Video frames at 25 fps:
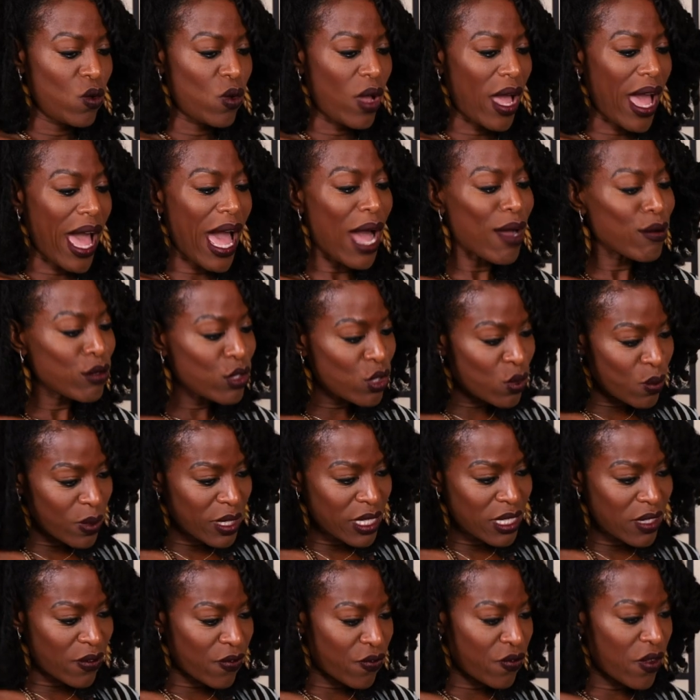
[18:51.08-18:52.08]
How do
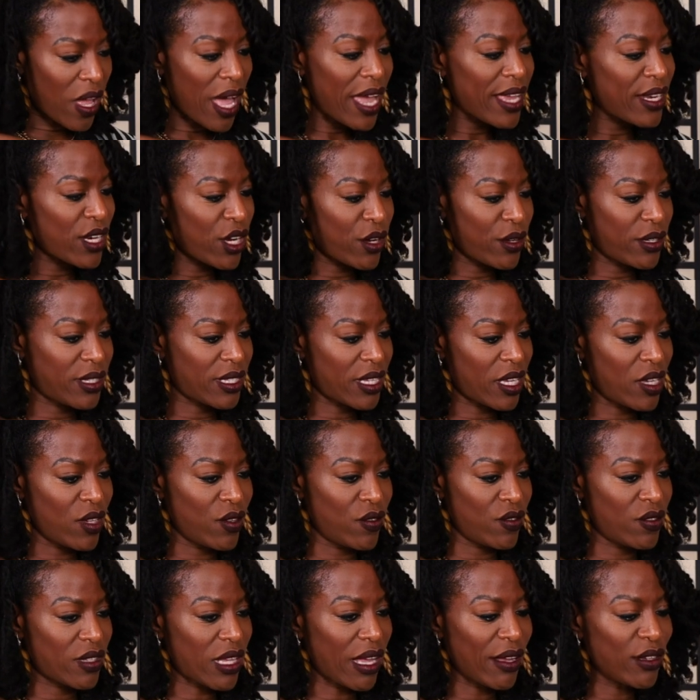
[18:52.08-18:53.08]
we define
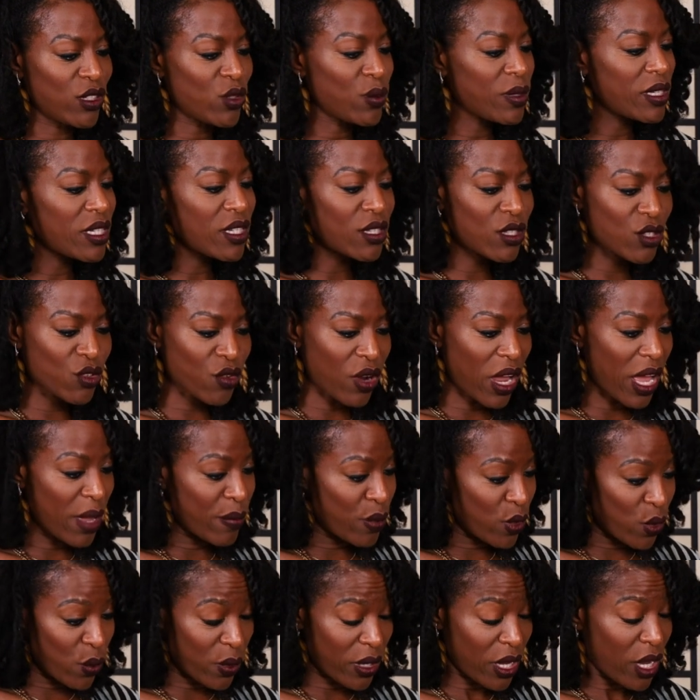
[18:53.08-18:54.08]
ourselves? How do we
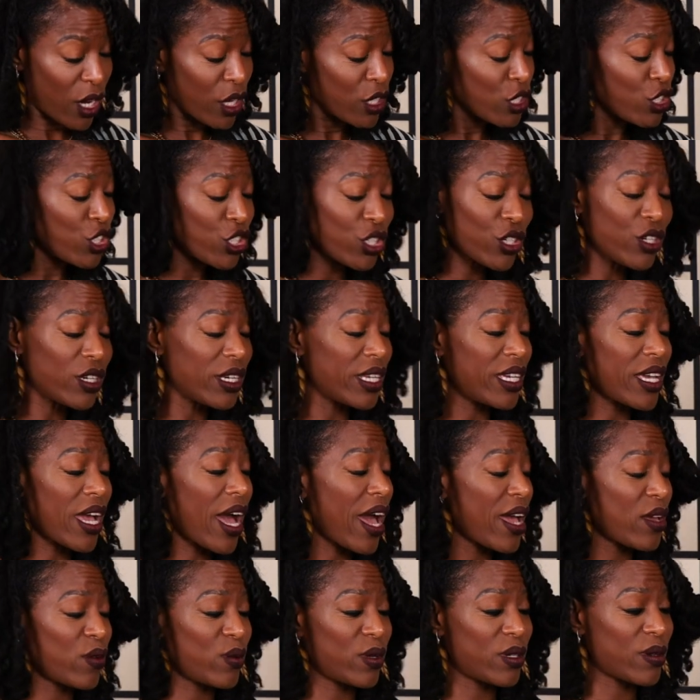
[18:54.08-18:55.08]
describe who we are? Surely
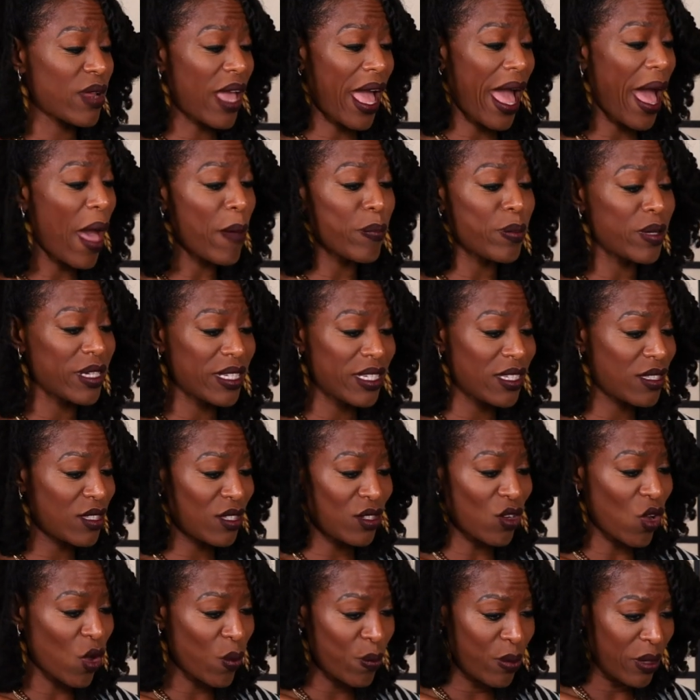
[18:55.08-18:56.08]
I would happily
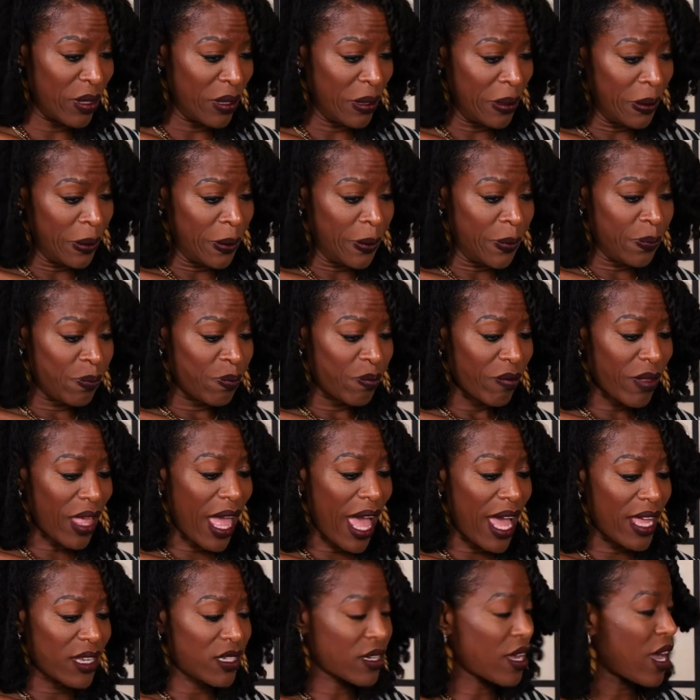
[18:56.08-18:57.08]
stop
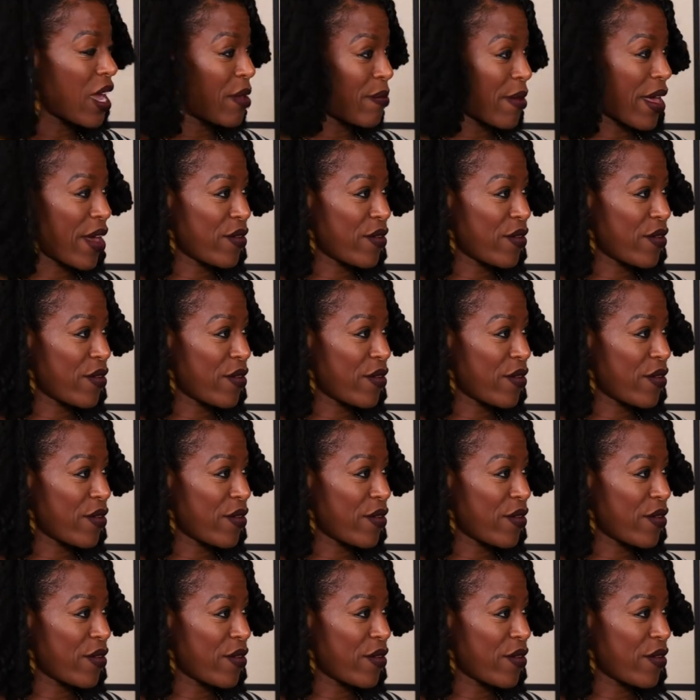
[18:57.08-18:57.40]
at I'm